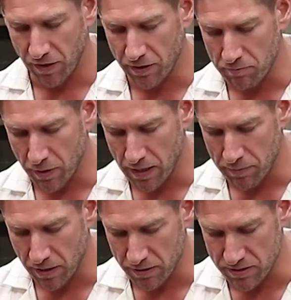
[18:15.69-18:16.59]
I can
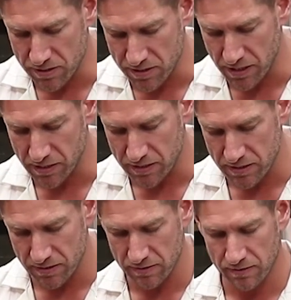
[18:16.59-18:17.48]
bypass the
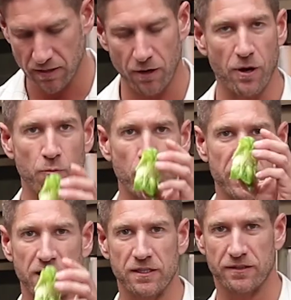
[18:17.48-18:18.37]
seeds. Oh, I'm
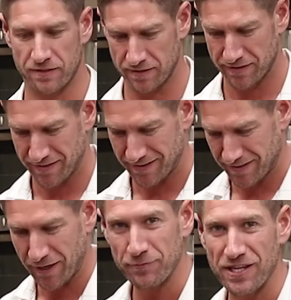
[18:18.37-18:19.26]
winning.
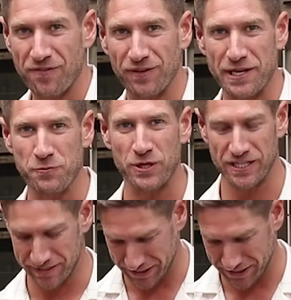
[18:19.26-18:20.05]
I'm definitely winning